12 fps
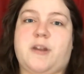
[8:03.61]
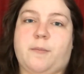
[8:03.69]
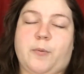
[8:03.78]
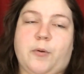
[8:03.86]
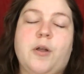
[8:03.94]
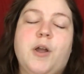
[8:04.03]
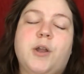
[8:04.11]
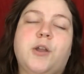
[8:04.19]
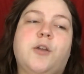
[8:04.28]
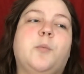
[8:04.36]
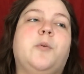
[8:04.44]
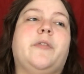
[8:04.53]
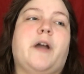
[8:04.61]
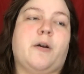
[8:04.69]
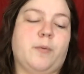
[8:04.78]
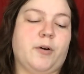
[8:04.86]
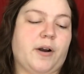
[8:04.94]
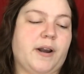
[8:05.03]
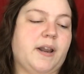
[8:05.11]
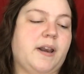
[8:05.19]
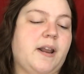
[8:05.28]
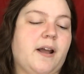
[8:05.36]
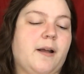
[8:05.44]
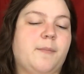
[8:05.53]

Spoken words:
Deadpool. You will not regret it.